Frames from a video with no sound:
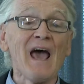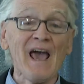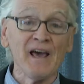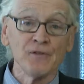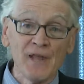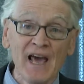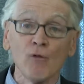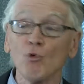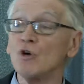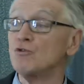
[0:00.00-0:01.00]
and that
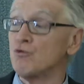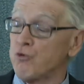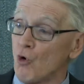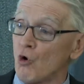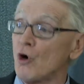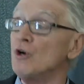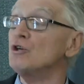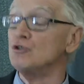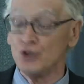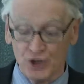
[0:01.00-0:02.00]
was for
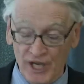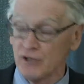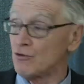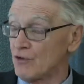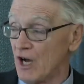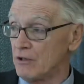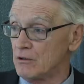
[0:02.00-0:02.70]
genocide.